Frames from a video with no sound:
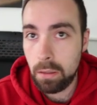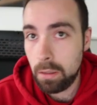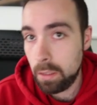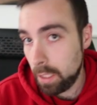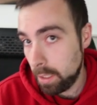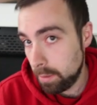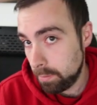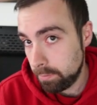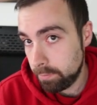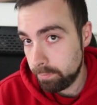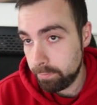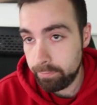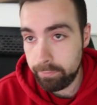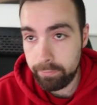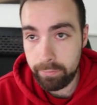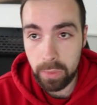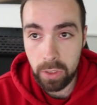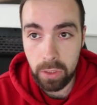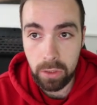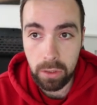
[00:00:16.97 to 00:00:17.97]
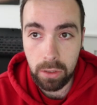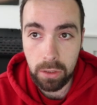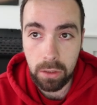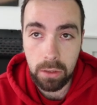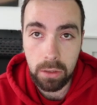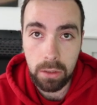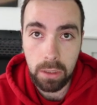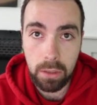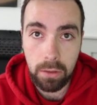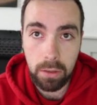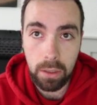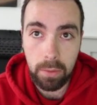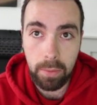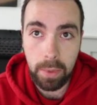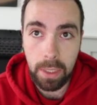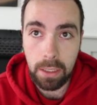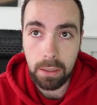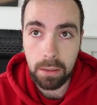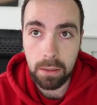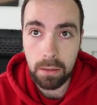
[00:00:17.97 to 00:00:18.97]
Yeah, North's also going to
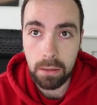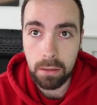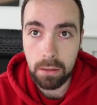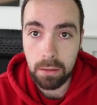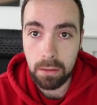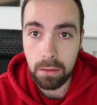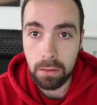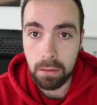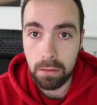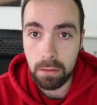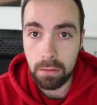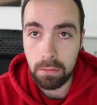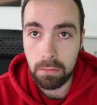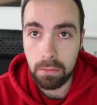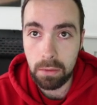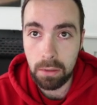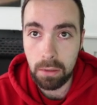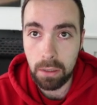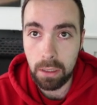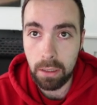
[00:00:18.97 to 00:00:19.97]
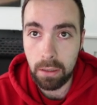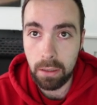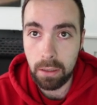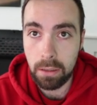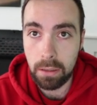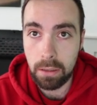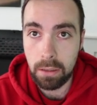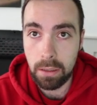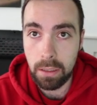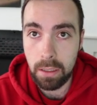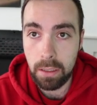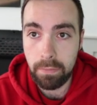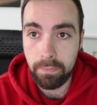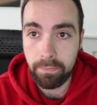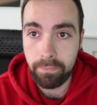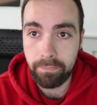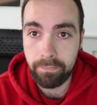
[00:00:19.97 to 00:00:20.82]
pass. Not got anything to say.